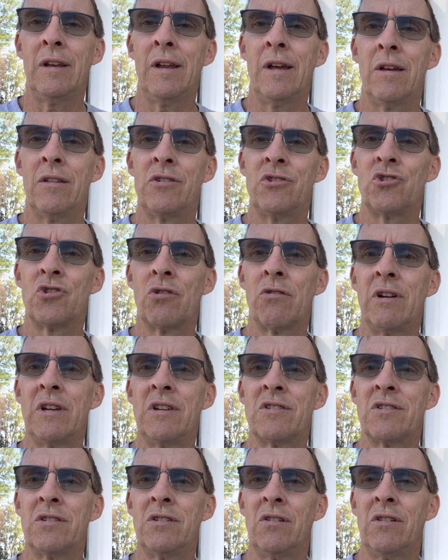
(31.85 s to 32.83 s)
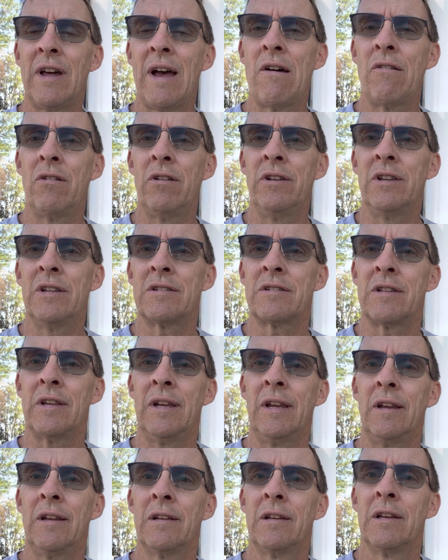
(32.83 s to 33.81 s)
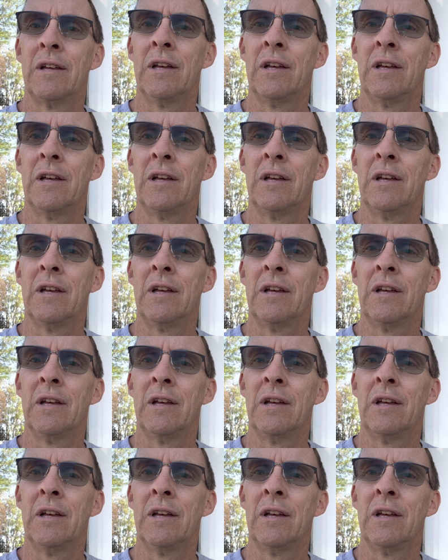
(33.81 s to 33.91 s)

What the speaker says: the jury's still out on this thing.